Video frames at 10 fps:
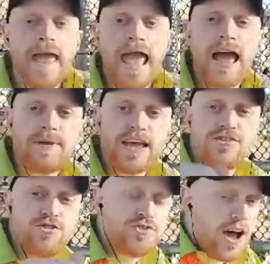And
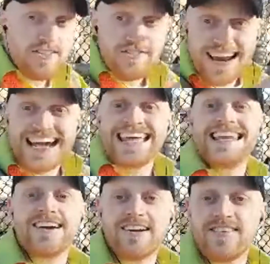because Utah is very
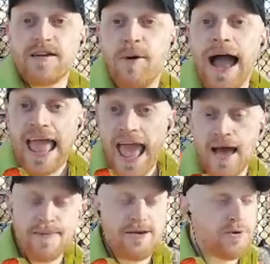linear, it's like
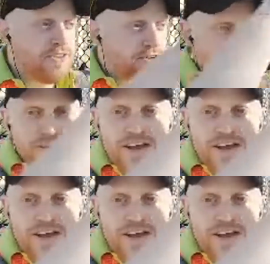Miami where there's